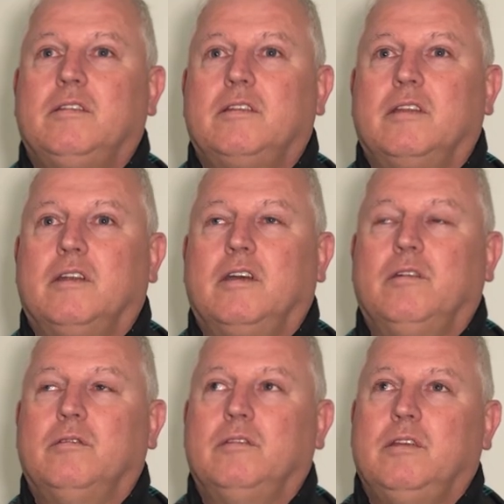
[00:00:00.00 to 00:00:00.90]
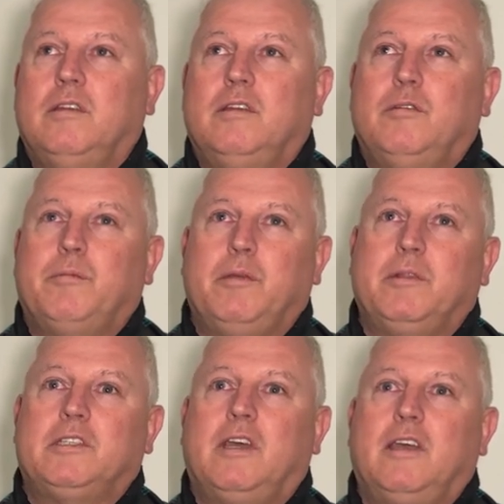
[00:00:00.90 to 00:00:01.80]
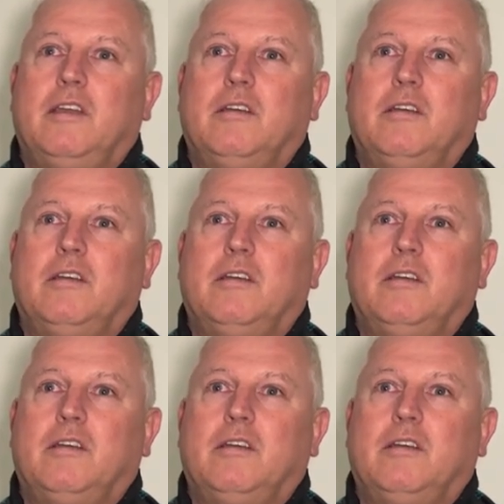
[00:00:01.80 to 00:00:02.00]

You know, people say,